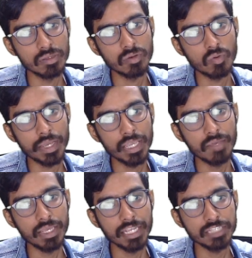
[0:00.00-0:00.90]
y
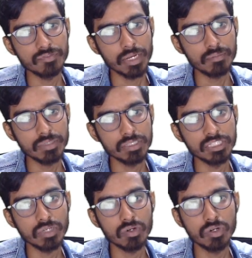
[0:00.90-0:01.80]
varies from
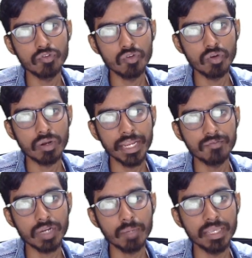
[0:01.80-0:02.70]
0 to 4, right?
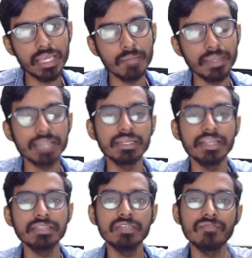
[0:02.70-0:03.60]
From here, because it is
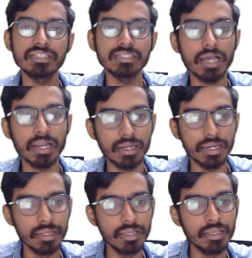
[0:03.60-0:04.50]
in first octant,
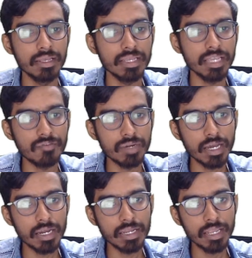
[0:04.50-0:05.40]
f
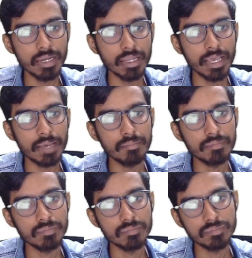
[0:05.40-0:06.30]
dot n cap,
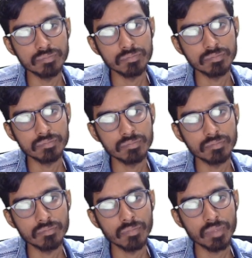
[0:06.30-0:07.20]

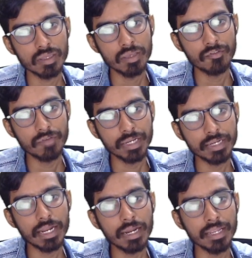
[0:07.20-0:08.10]
f vector
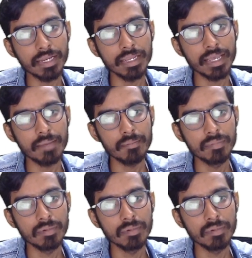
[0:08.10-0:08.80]
dot n cap